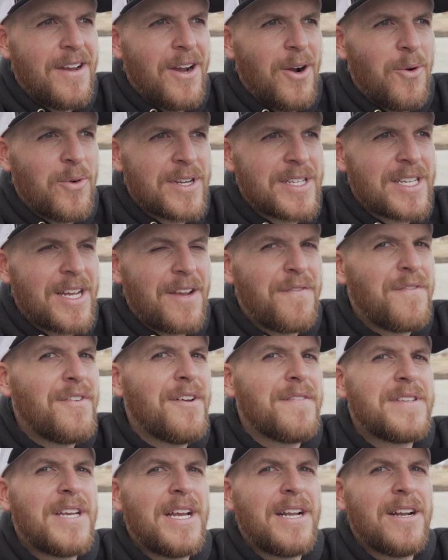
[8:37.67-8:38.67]
I want to say
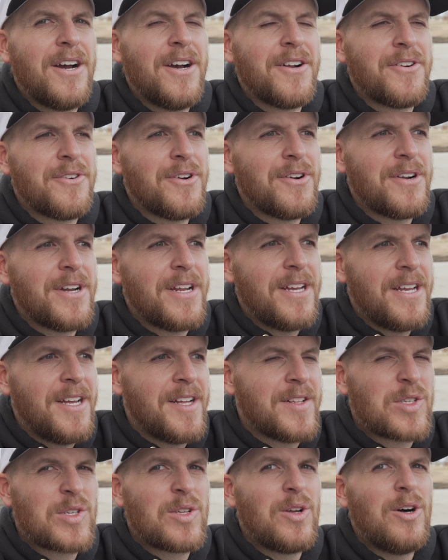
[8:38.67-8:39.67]
fifteen hundred
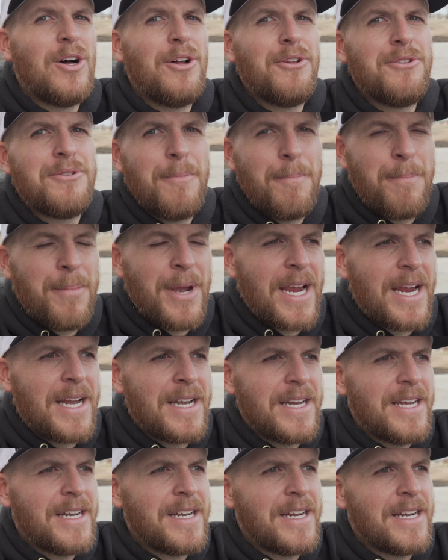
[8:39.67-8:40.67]
installed,
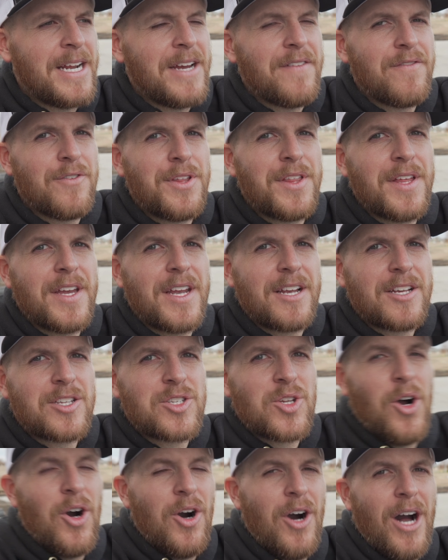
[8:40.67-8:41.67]
painted and everything.
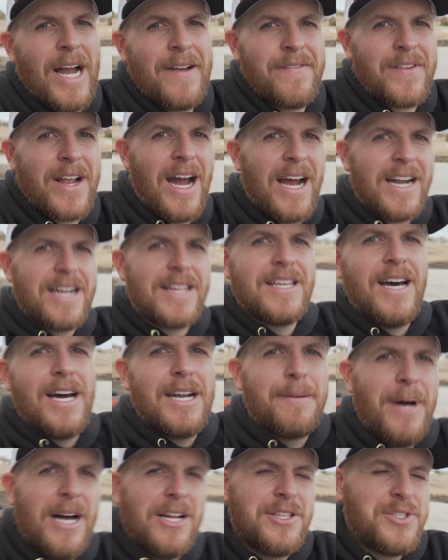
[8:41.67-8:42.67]
So I've kind of thought
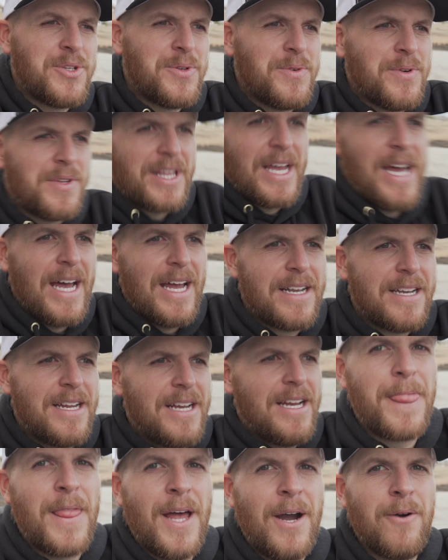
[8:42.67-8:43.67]
about doing that.
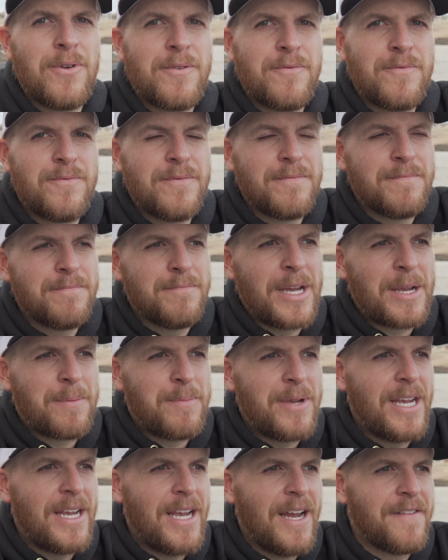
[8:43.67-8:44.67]
That would make
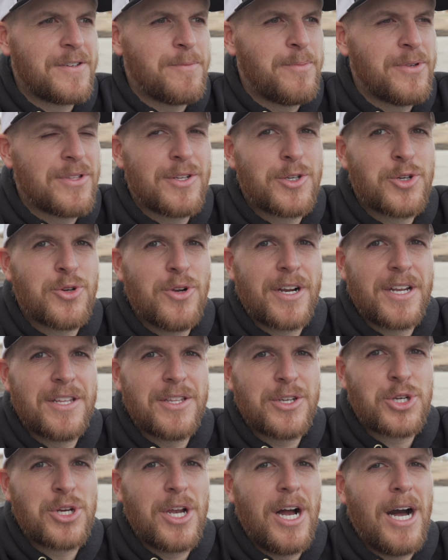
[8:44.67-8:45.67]
me have to put the truck in
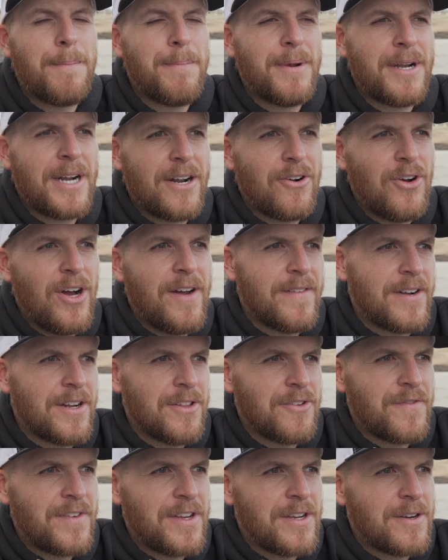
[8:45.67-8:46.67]
the shop, and I don't have
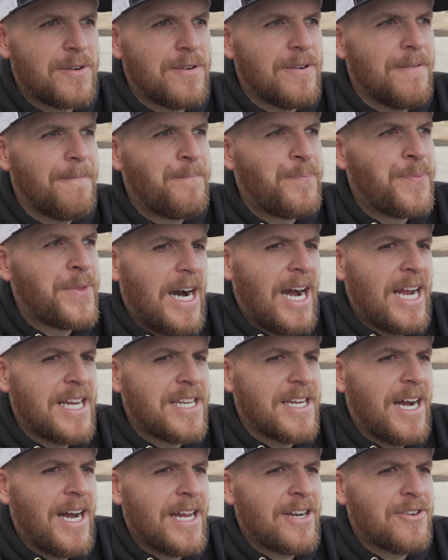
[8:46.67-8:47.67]
another vehicle.
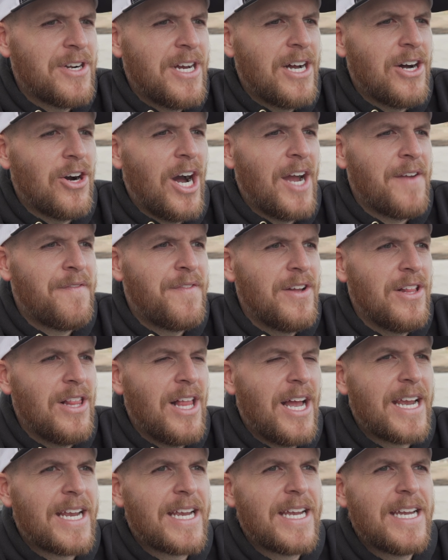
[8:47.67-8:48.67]
I, I don't know. I feel
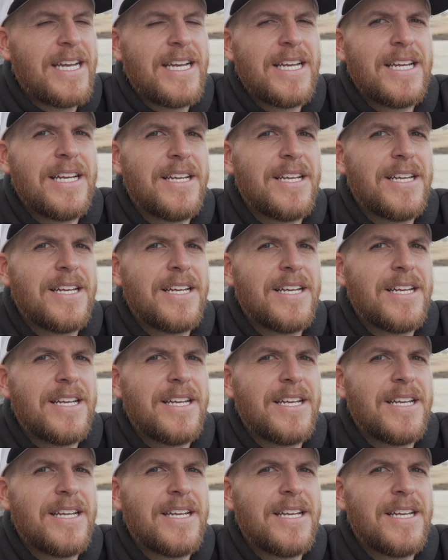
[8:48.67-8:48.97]
like